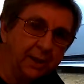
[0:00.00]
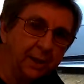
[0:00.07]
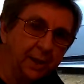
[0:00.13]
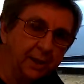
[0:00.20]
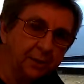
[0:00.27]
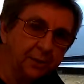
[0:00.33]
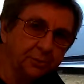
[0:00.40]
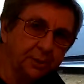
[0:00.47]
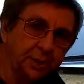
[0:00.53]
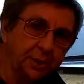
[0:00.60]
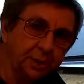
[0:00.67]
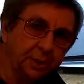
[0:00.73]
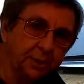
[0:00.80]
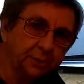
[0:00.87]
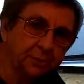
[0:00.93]
in none of their
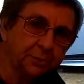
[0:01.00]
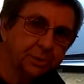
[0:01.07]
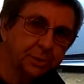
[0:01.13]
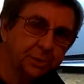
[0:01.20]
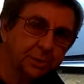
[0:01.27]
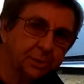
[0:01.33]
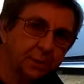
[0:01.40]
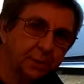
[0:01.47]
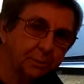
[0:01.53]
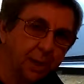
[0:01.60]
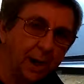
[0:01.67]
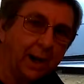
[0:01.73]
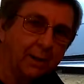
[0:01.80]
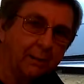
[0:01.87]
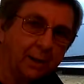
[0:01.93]
videos. They
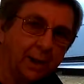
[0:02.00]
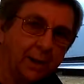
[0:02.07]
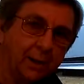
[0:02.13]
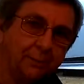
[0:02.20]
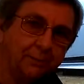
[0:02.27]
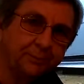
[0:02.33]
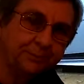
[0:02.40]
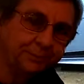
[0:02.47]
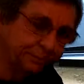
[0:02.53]
brag about them.